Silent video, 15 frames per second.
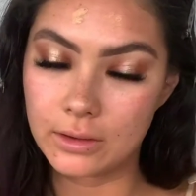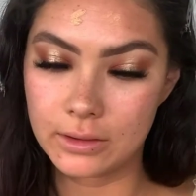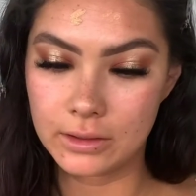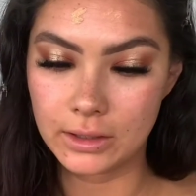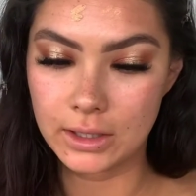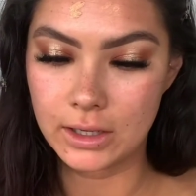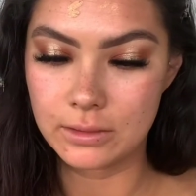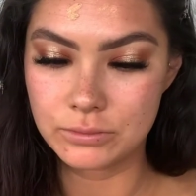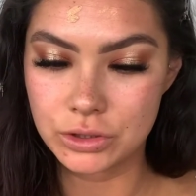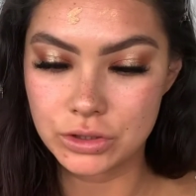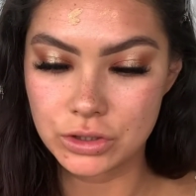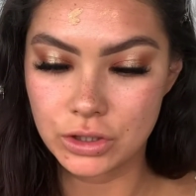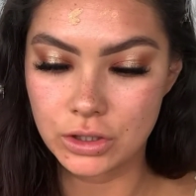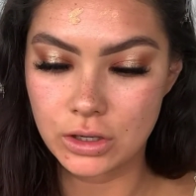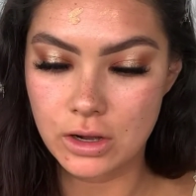Again, I'm just
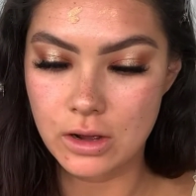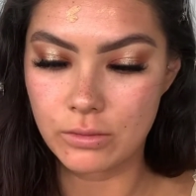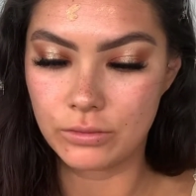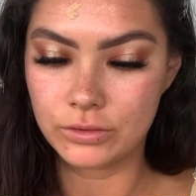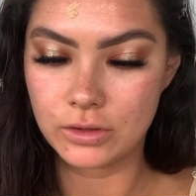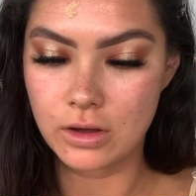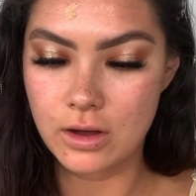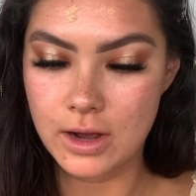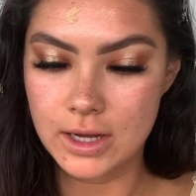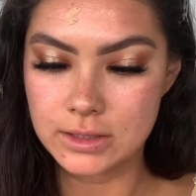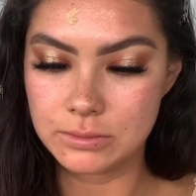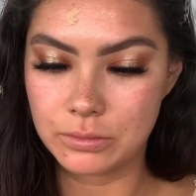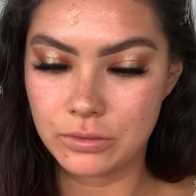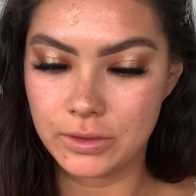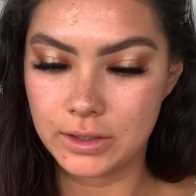going to go on the highest
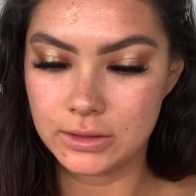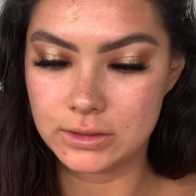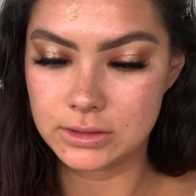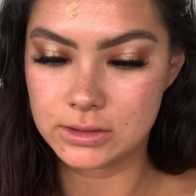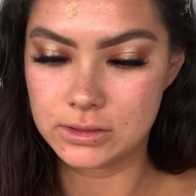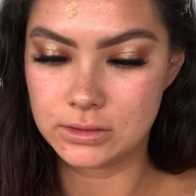points.